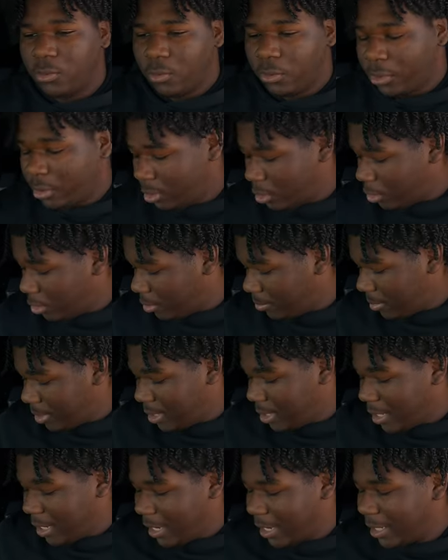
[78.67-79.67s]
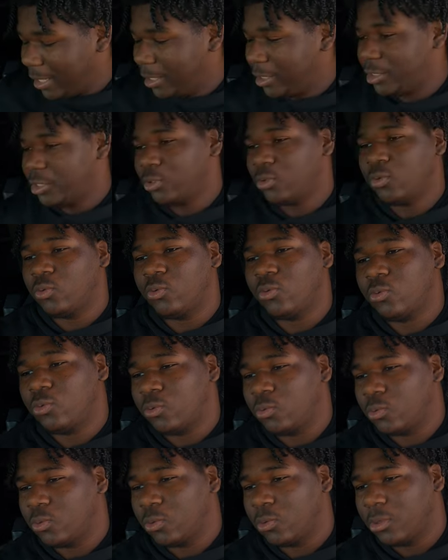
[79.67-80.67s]
we're going to be heading
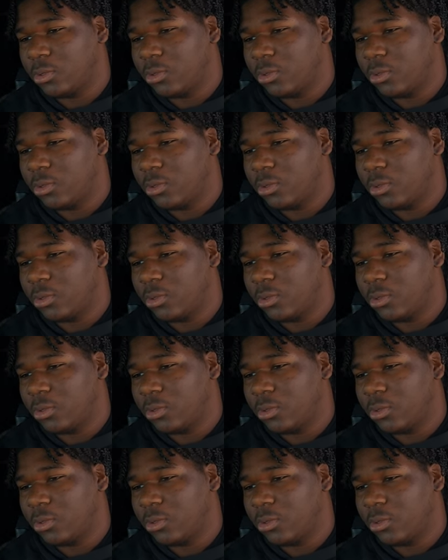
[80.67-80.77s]
to...